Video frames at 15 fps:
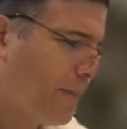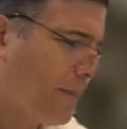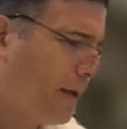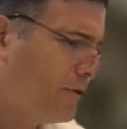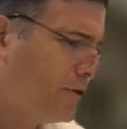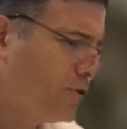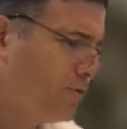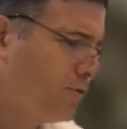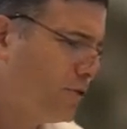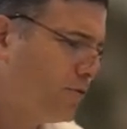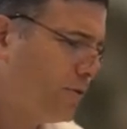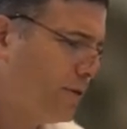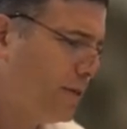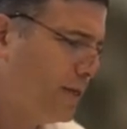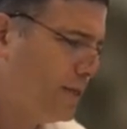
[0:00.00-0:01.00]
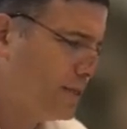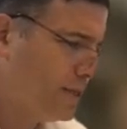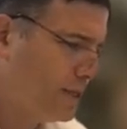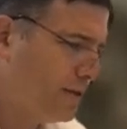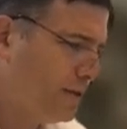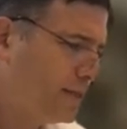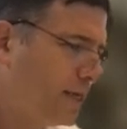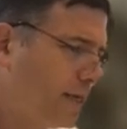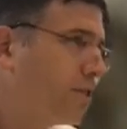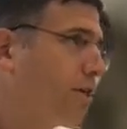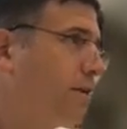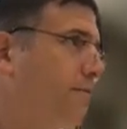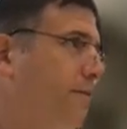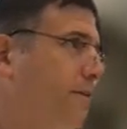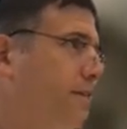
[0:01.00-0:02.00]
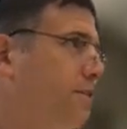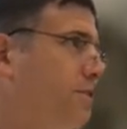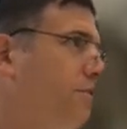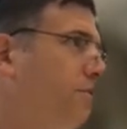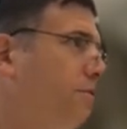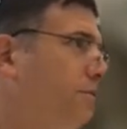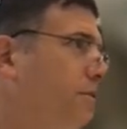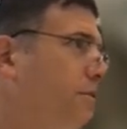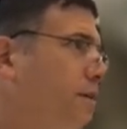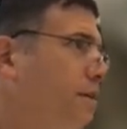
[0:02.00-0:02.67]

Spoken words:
I'm not sure which one of these it's actually going to fit into.